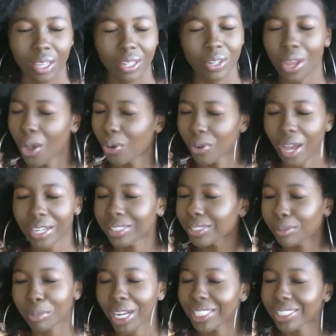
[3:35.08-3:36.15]
no. I
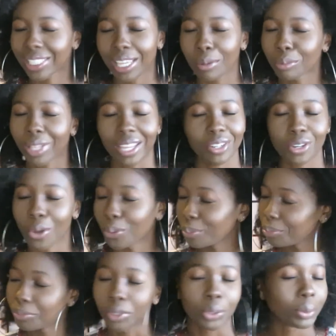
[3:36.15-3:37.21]
just keep like, nope,
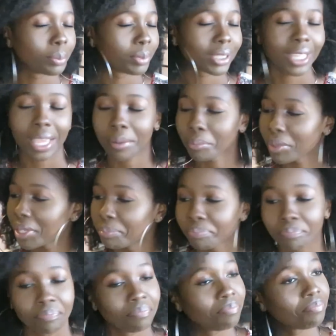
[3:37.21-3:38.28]
this can't be,
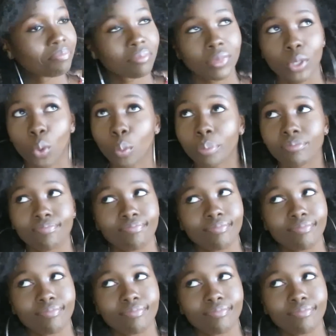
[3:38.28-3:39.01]
nope.